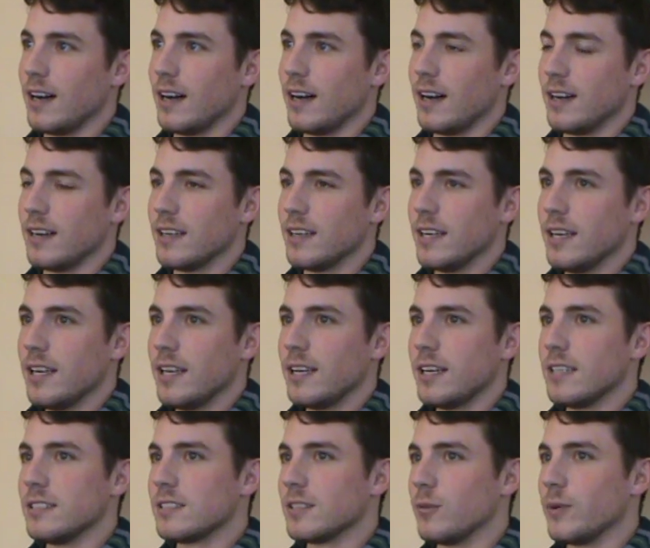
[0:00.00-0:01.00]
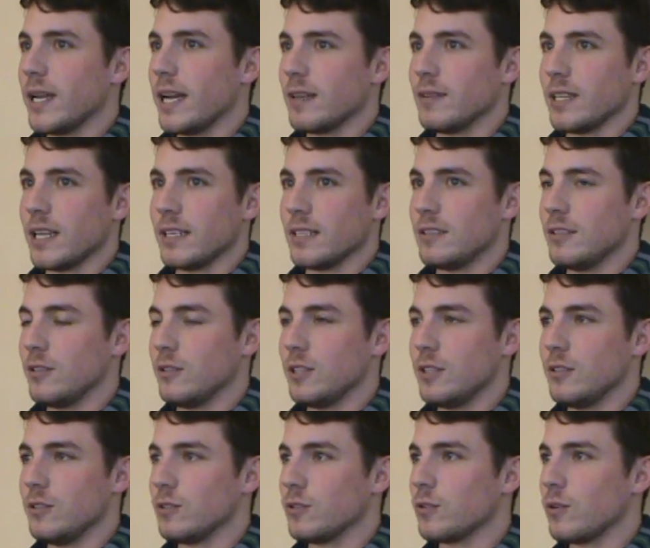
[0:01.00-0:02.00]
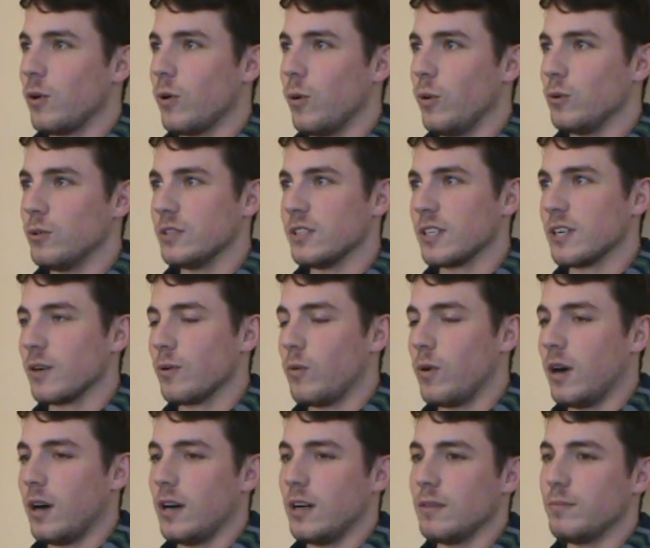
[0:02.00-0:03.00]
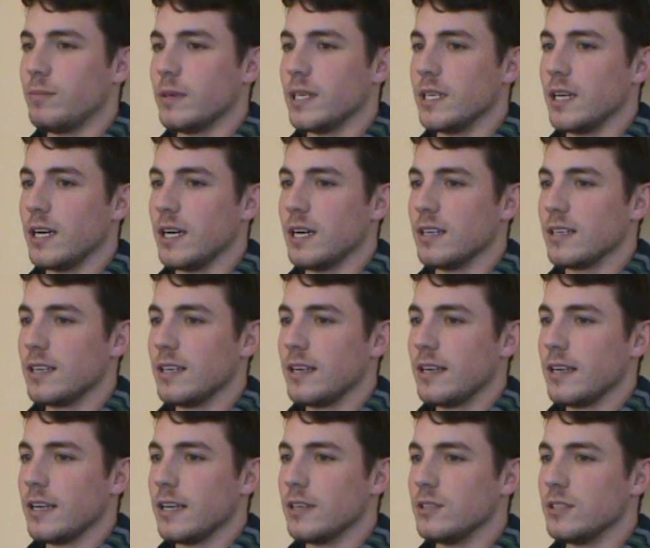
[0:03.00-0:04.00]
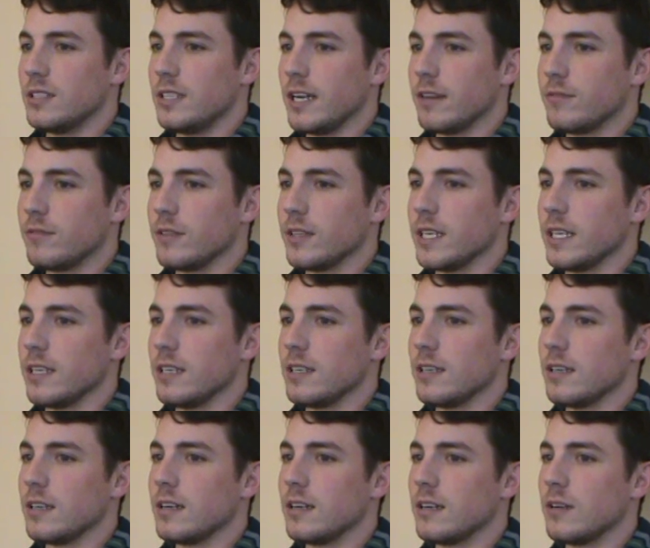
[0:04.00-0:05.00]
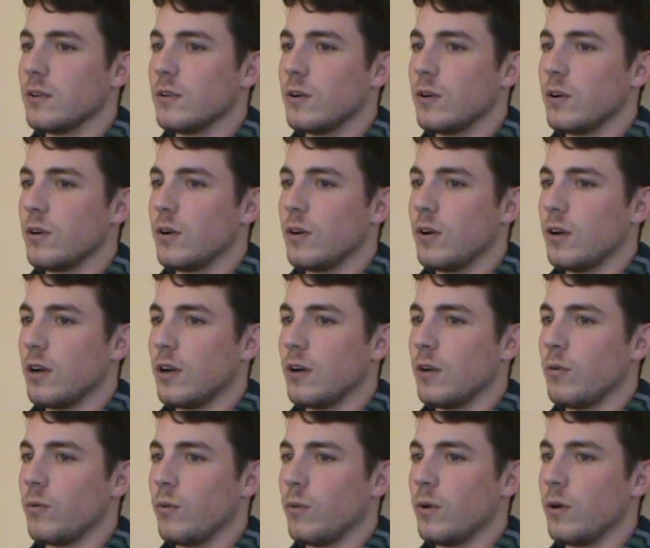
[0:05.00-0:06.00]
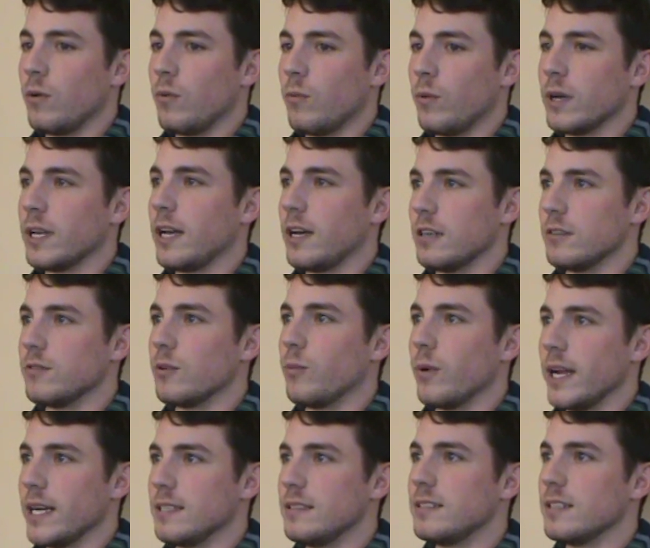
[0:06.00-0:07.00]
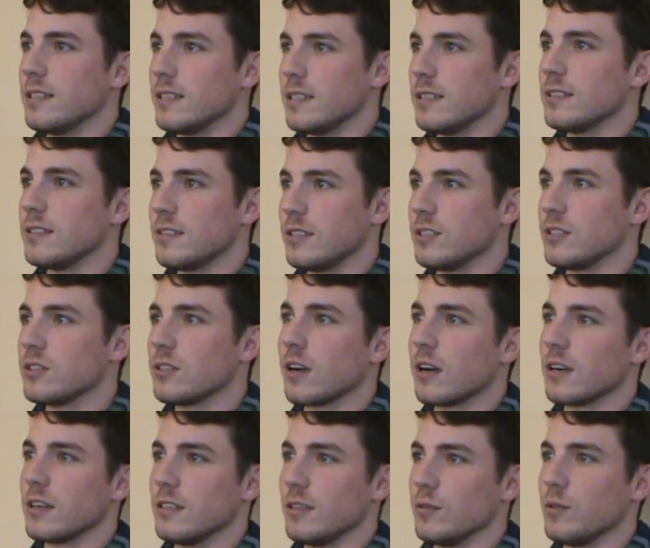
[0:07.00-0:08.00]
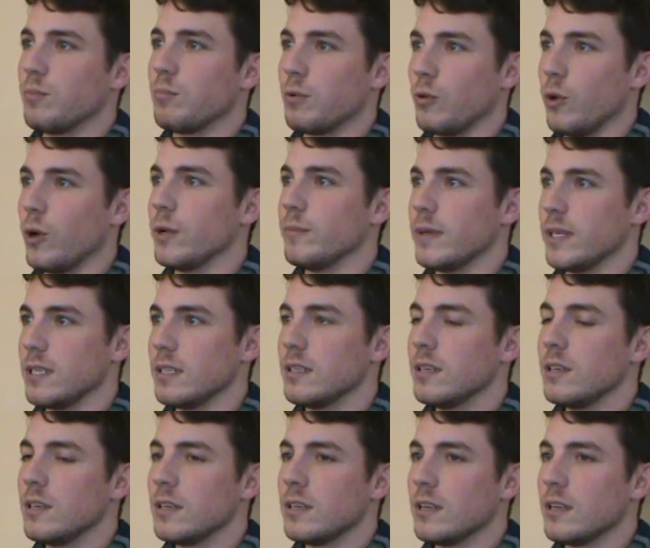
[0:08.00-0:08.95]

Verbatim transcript: Uh, and so we had like two huge holes in our wall, but uh, it was definitely one hell of a way to, to start the deployment.